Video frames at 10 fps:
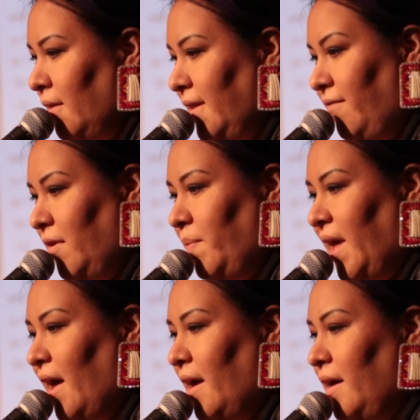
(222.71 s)
Leaving
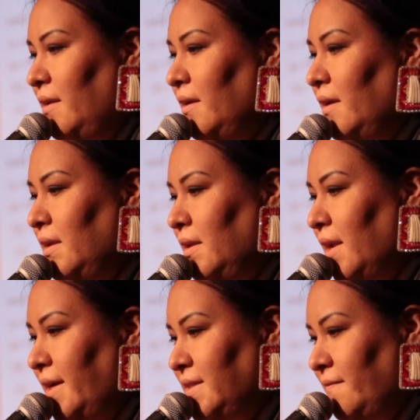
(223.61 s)
behind
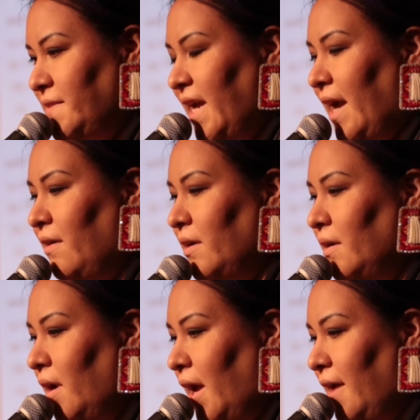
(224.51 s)
nights of
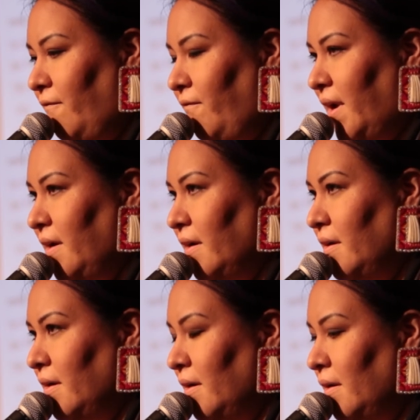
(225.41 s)
terror and
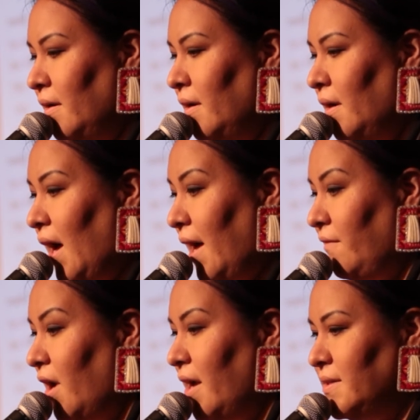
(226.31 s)
fear, I
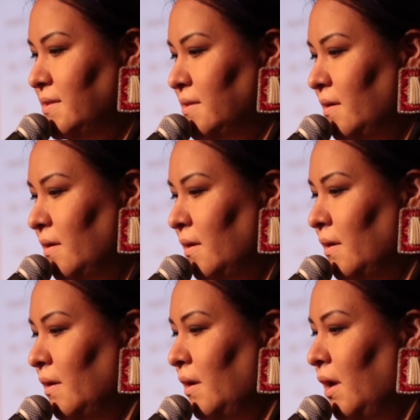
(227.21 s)
rise.
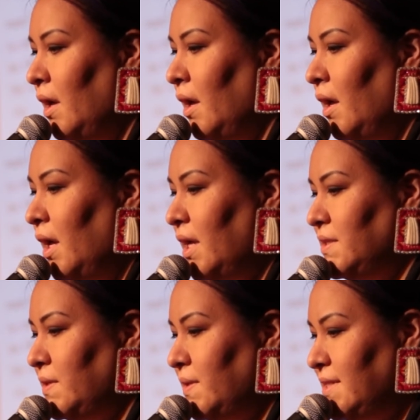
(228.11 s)

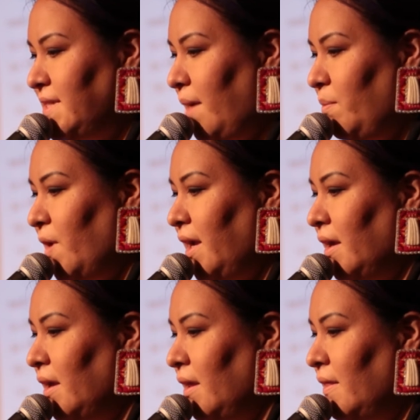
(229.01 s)
Into the
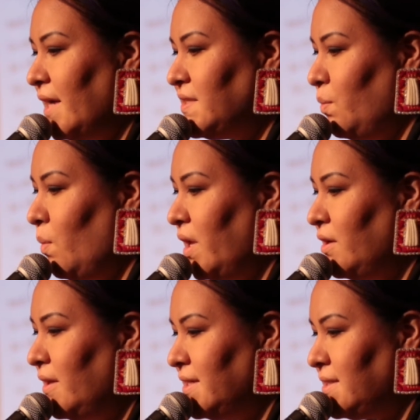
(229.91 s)
daybreak that's
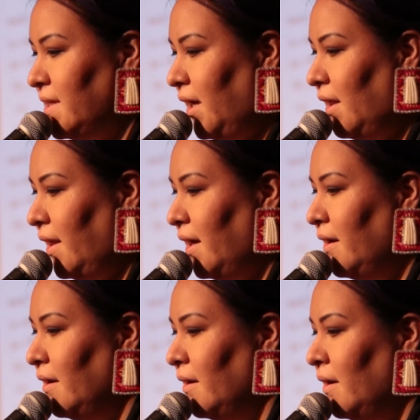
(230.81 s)
wondrously
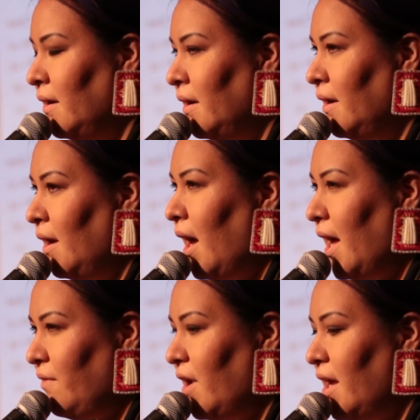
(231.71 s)
clear,
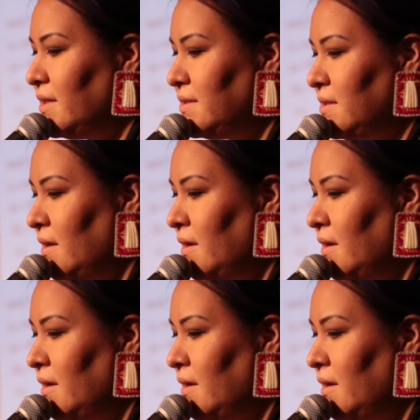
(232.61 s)
I rise.